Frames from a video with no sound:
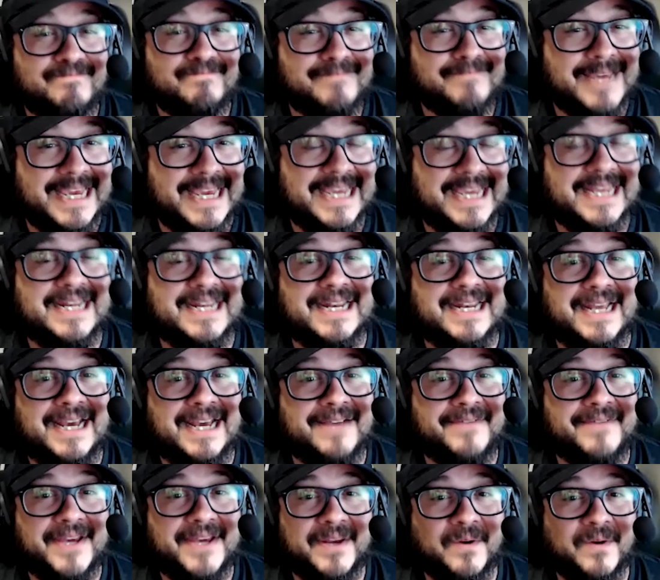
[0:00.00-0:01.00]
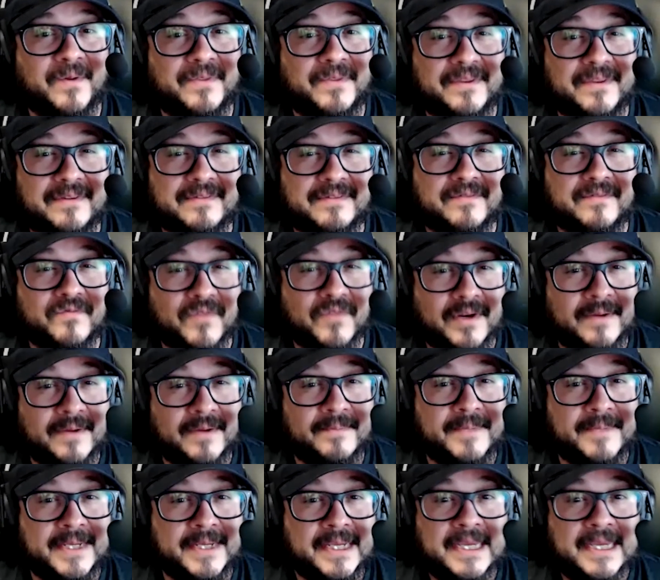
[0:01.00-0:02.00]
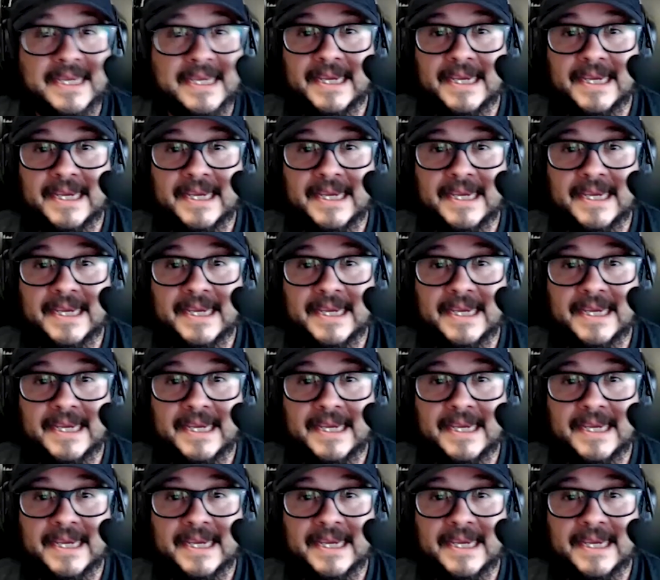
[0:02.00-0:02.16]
man, I've had all this in front of me